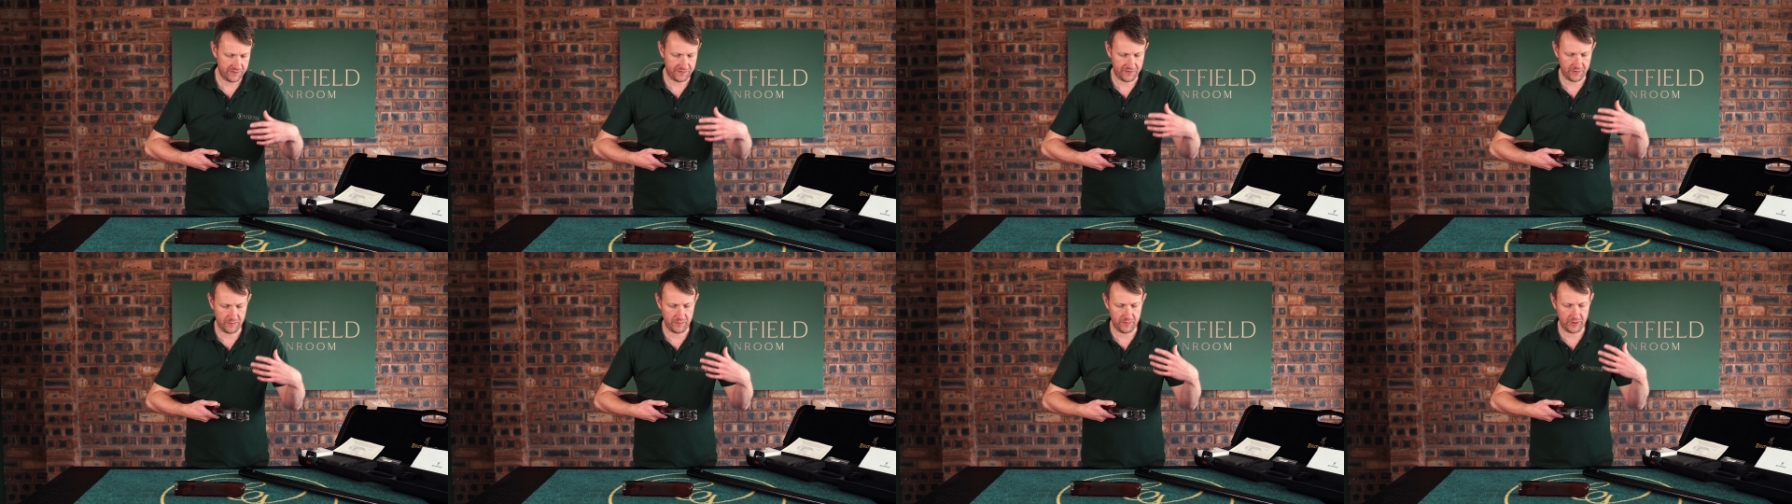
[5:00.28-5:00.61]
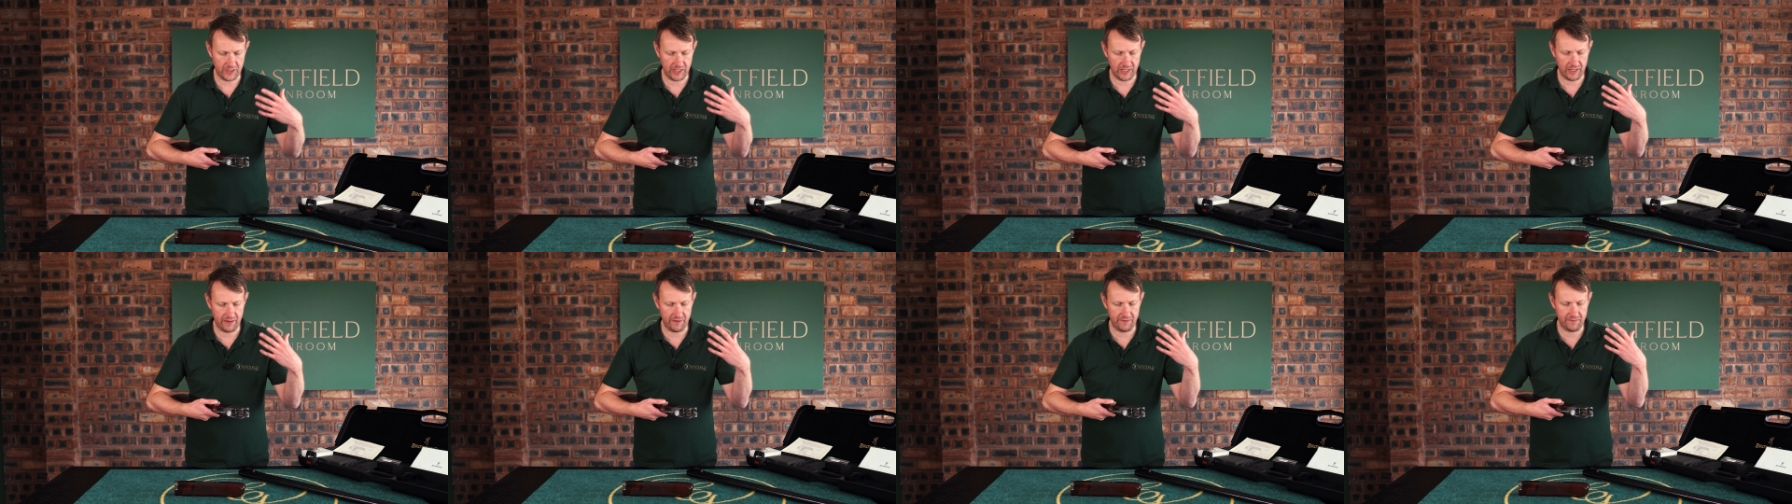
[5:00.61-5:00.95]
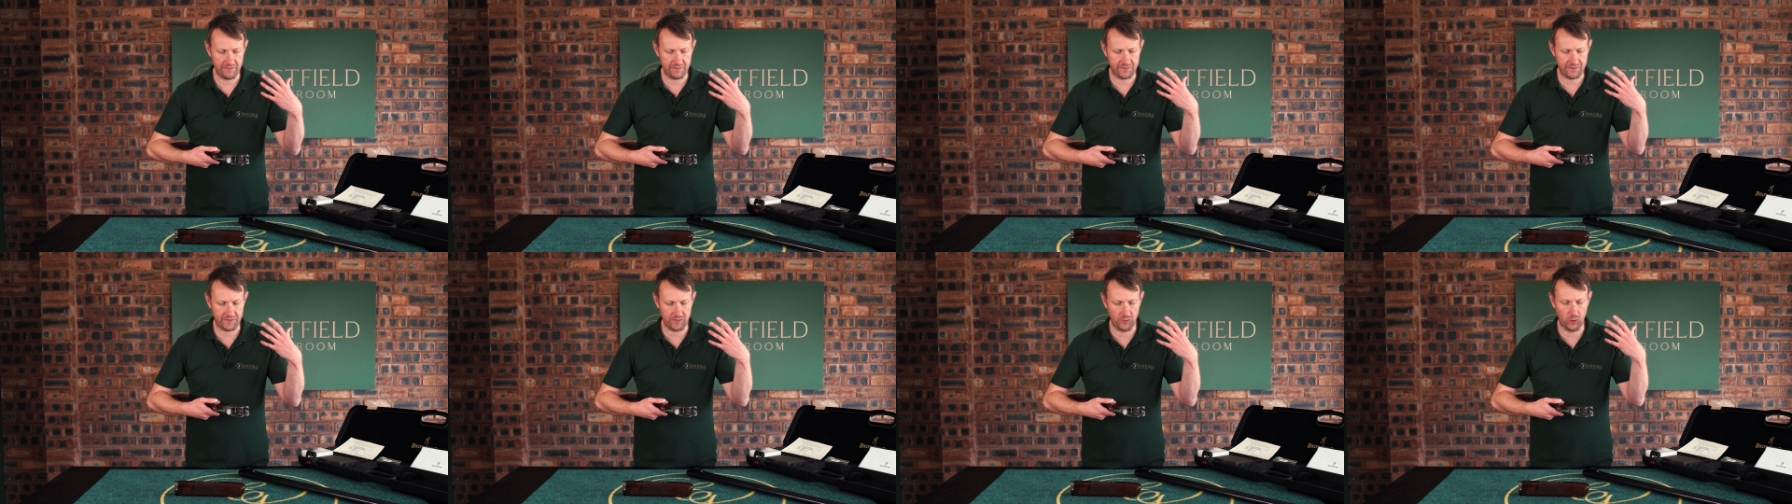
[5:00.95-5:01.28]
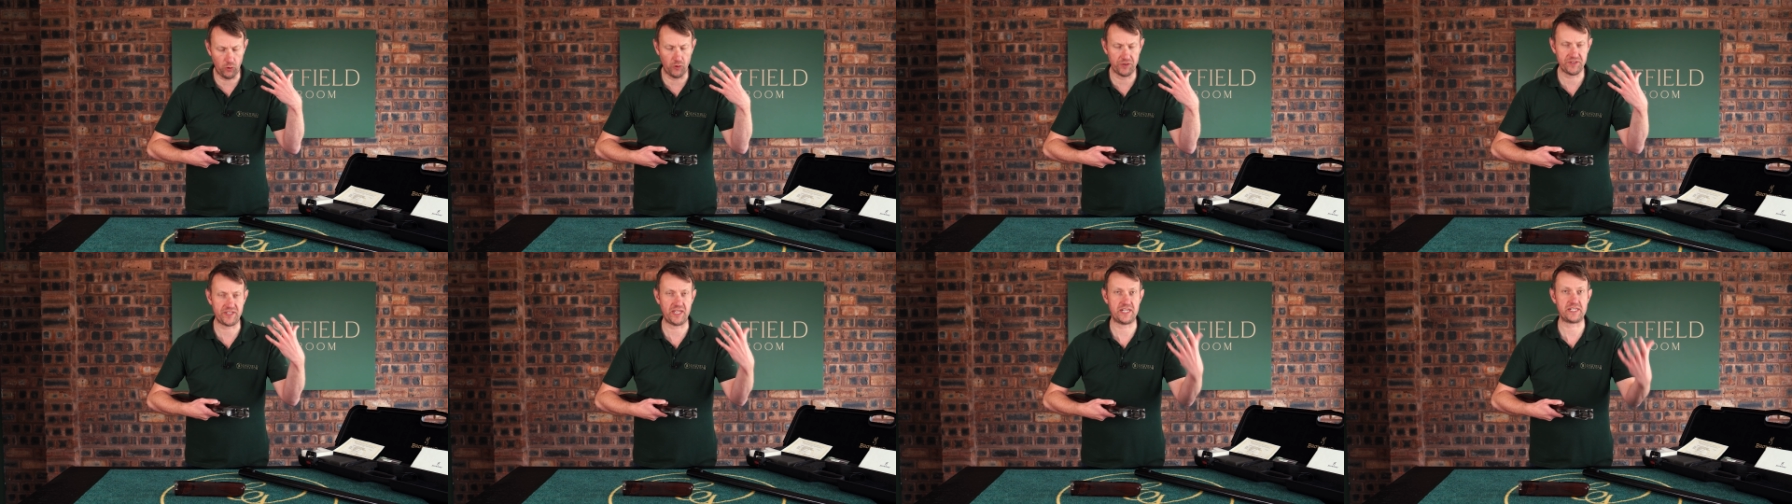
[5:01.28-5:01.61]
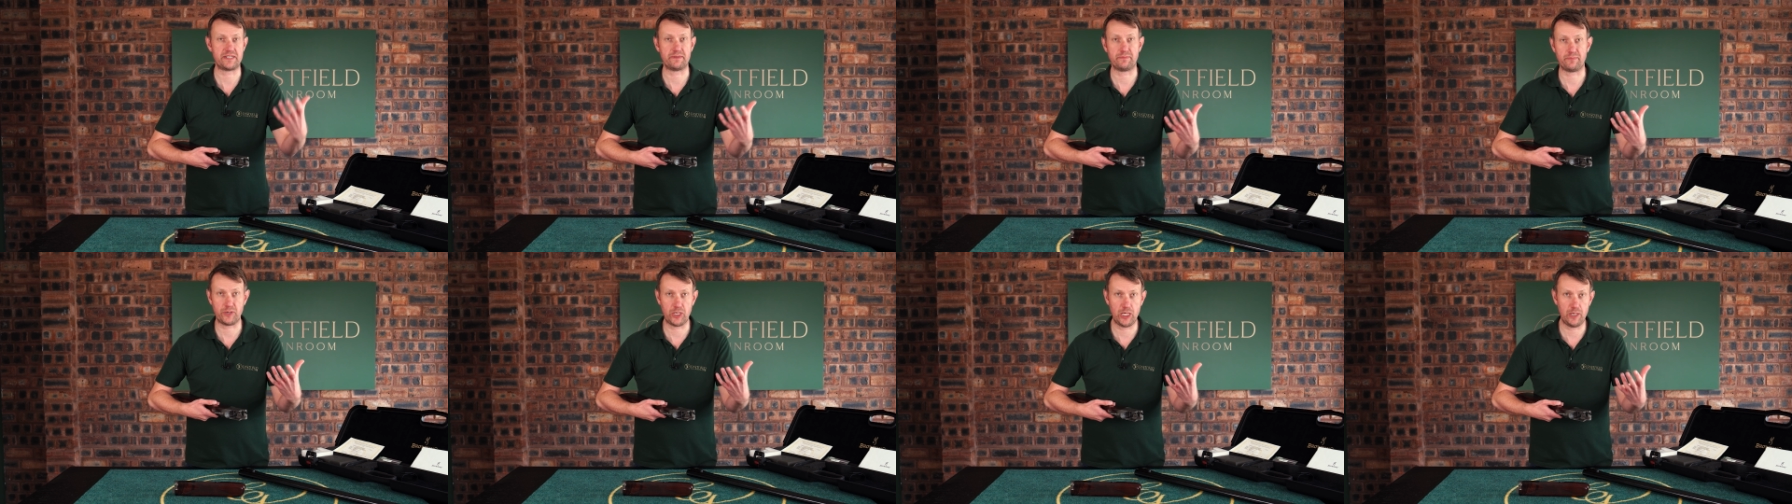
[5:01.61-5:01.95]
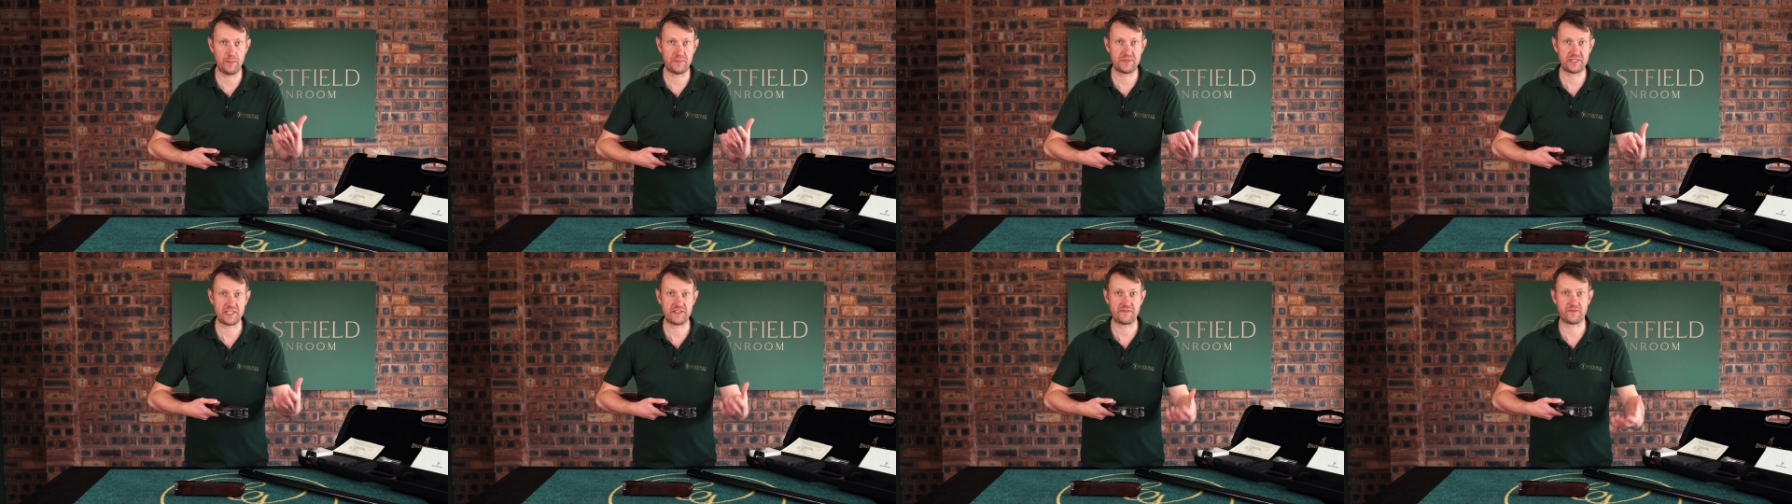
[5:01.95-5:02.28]
from all intents and
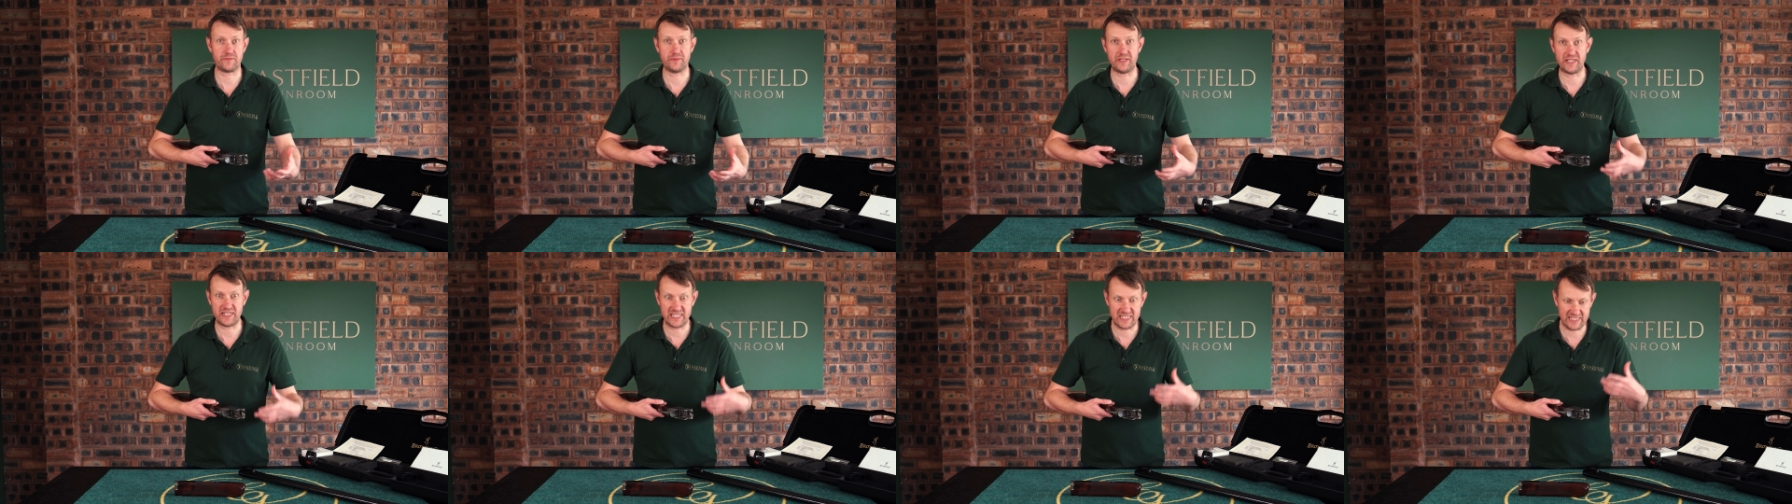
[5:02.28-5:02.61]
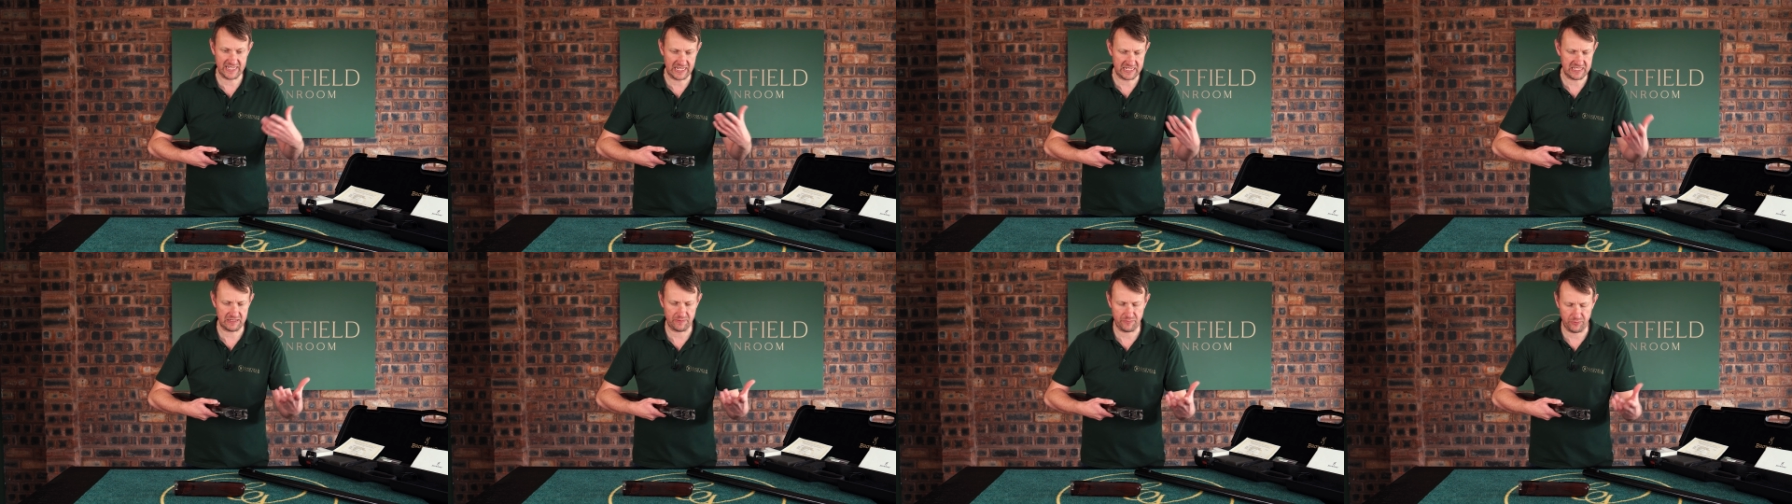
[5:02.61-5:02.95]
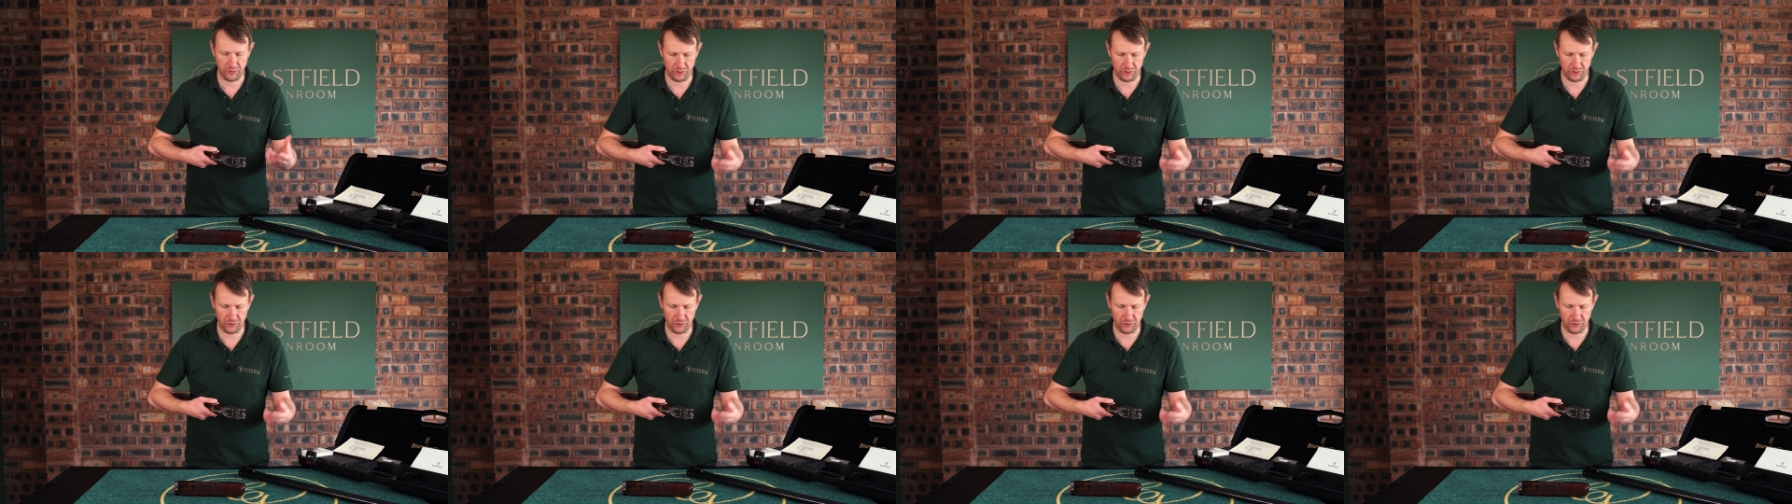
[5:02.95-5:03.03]
purposes, from an aesthetic